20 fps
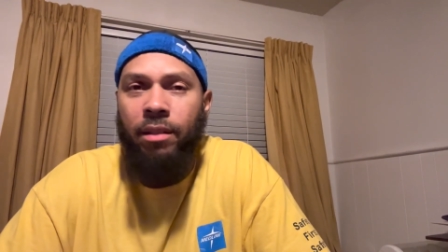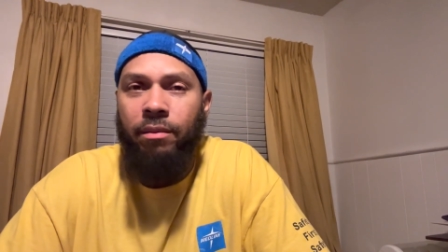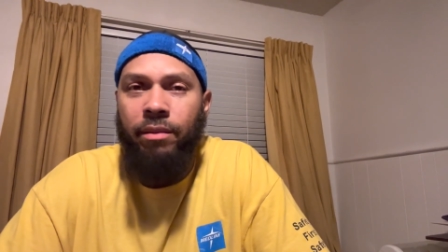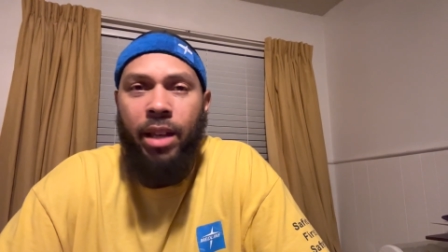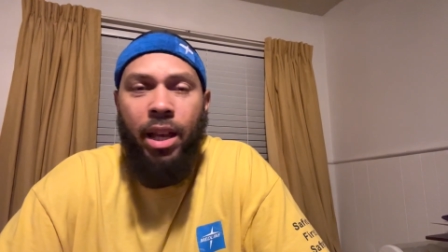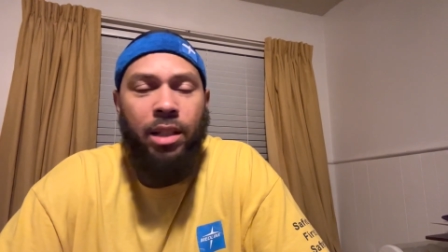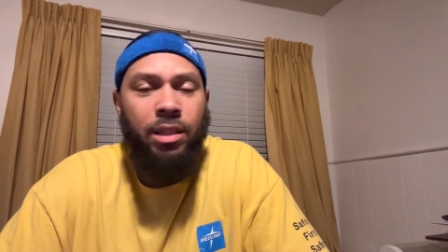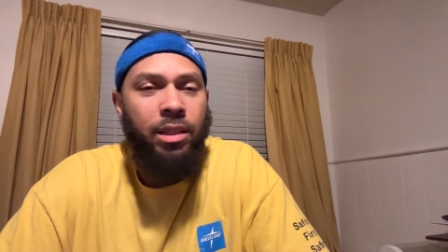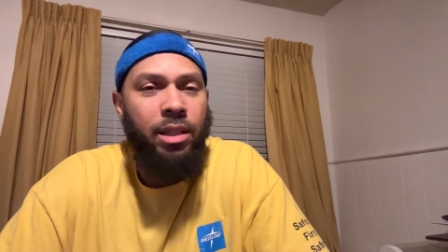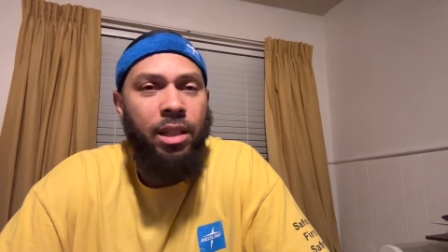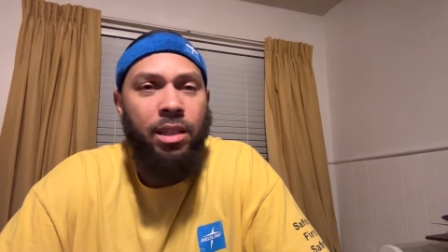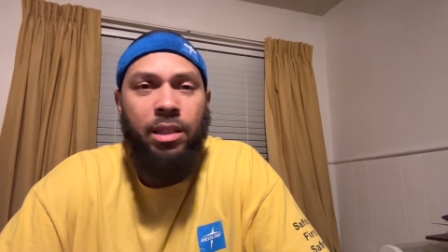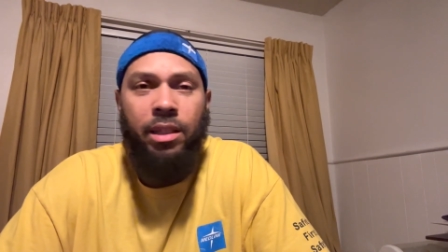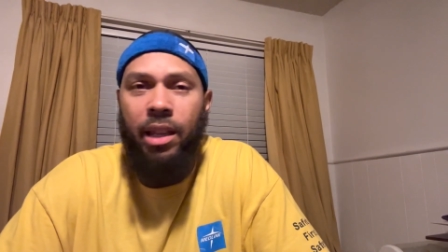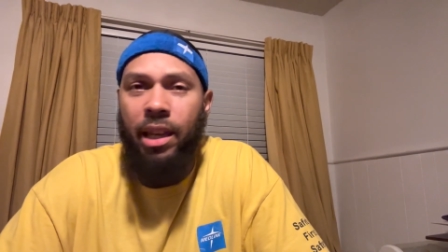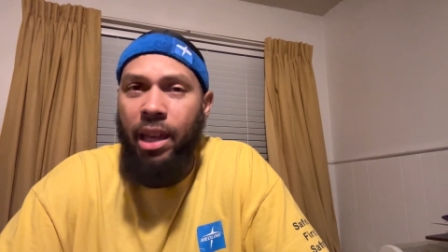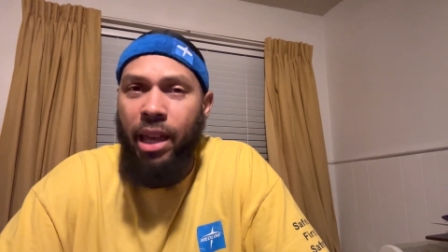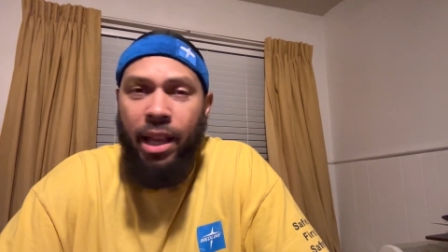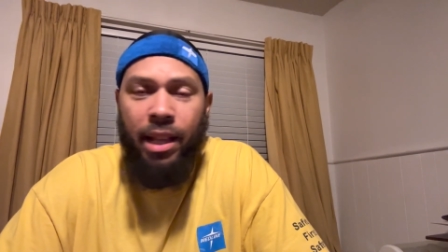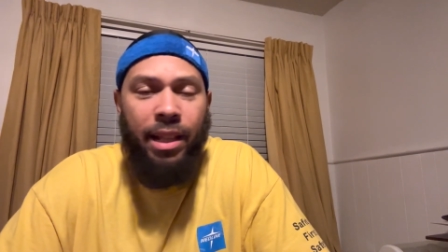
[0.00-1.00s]
That's just the
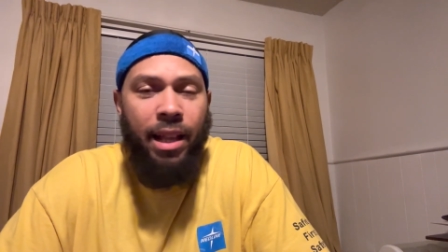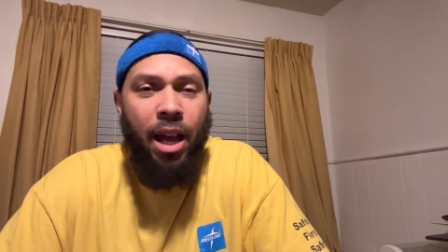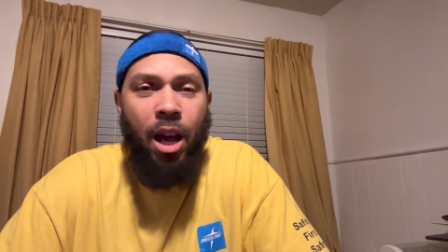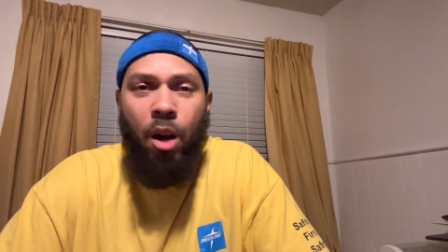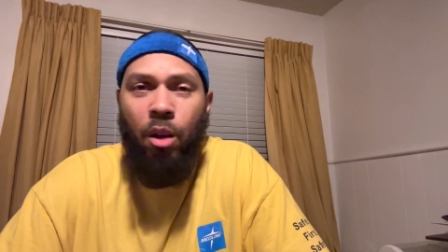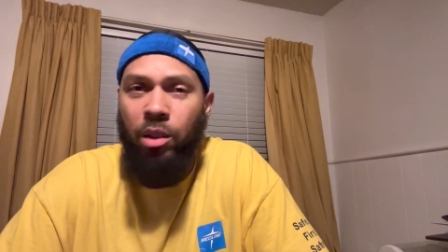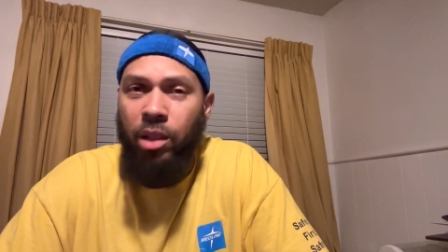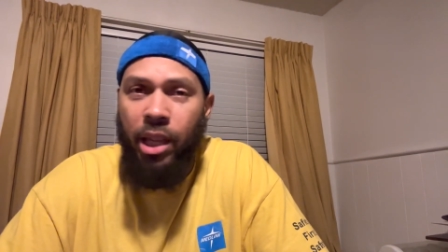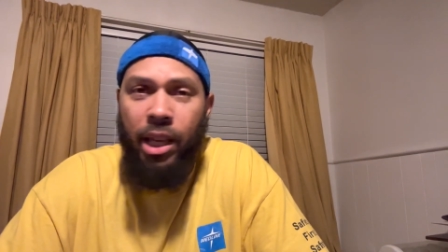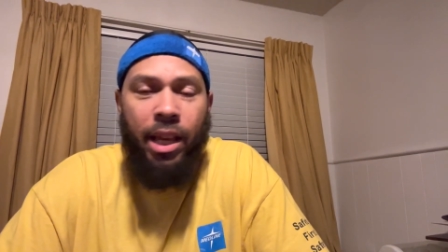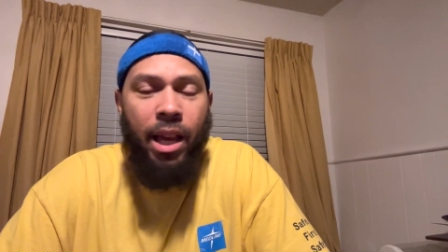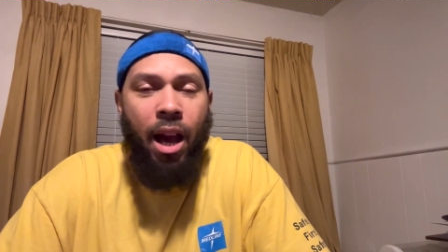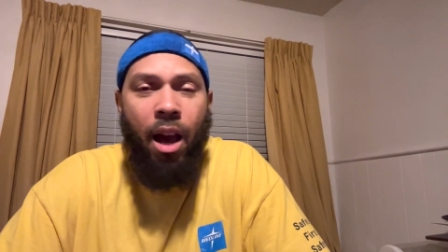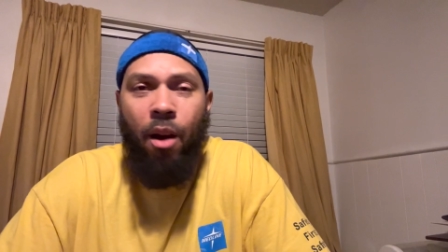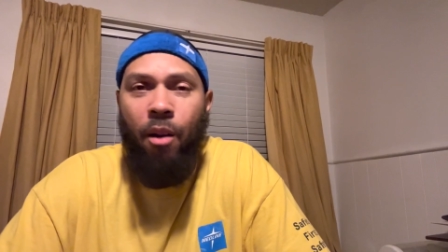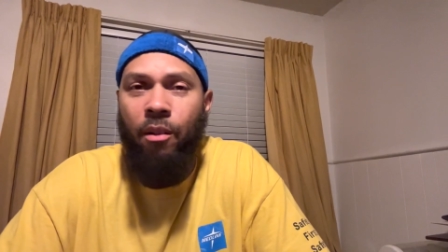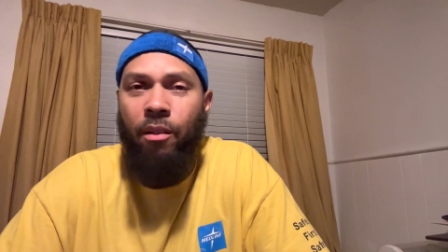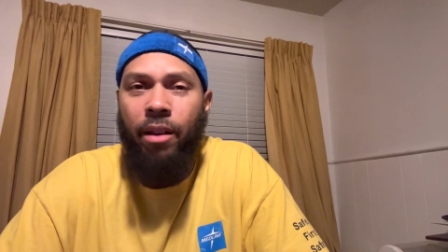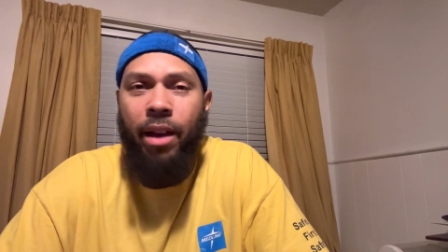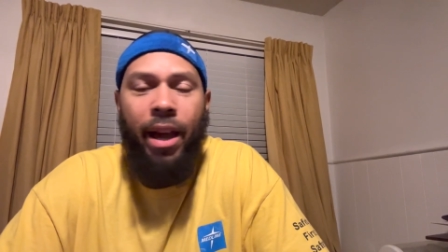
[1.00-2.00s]
end-all,
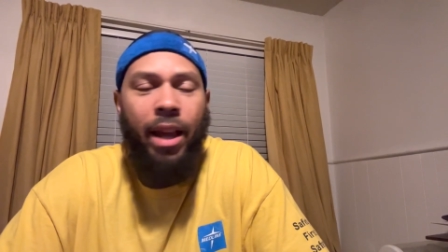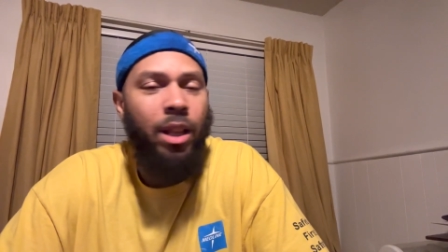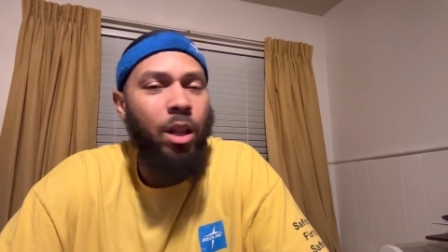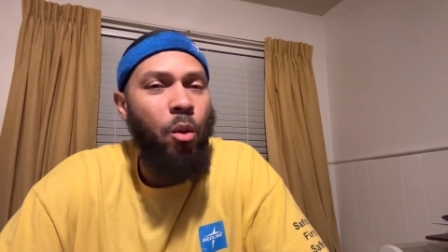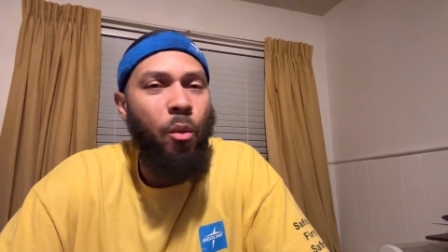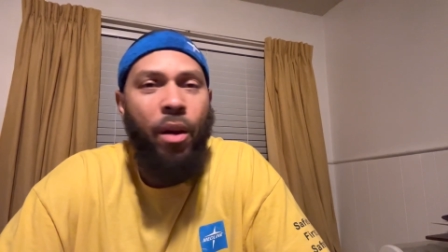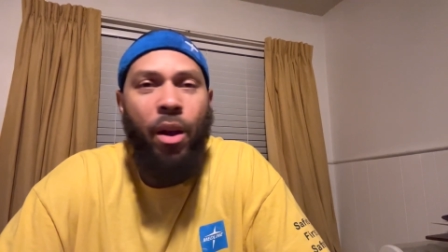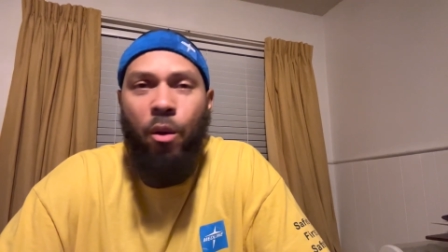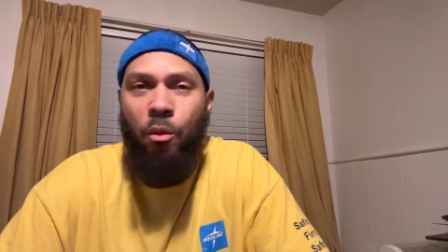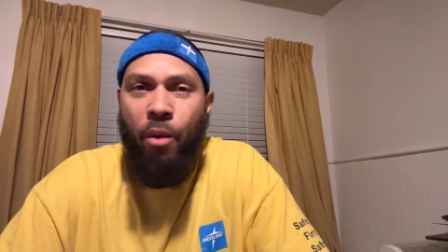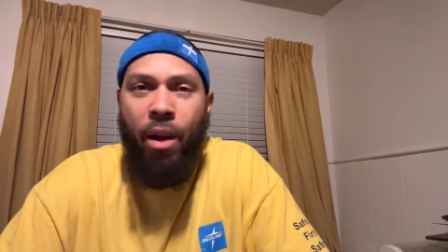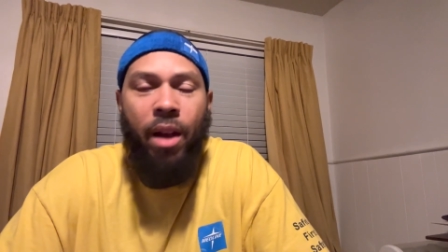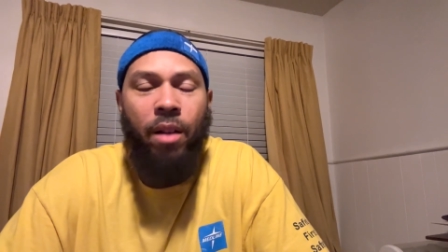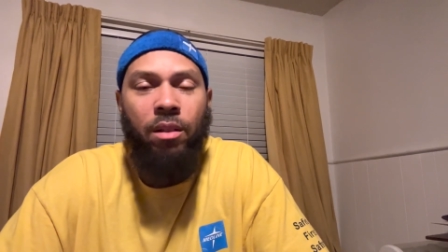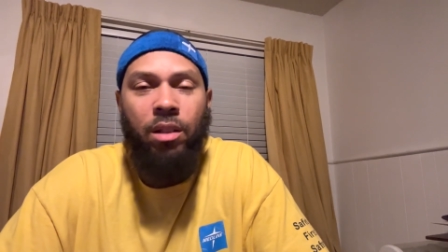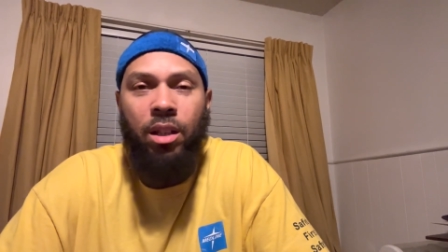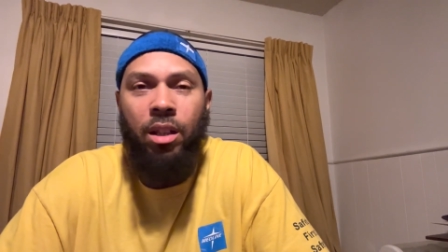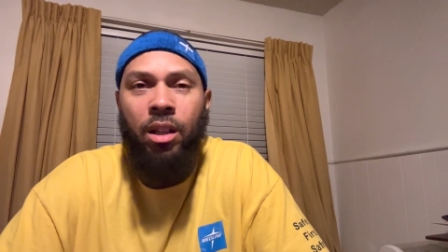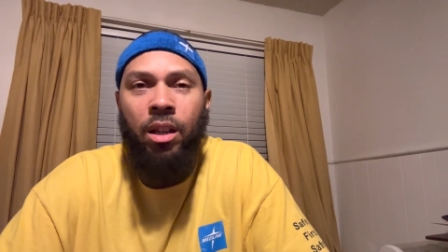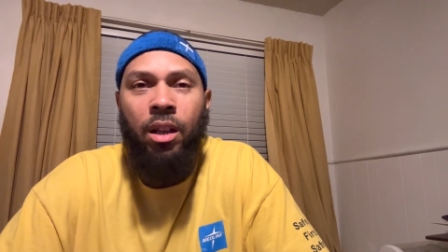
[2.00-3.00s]
the-all. Ain't no way around
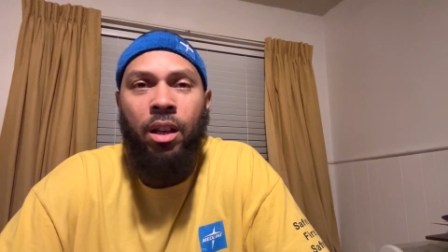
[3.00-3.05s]
it.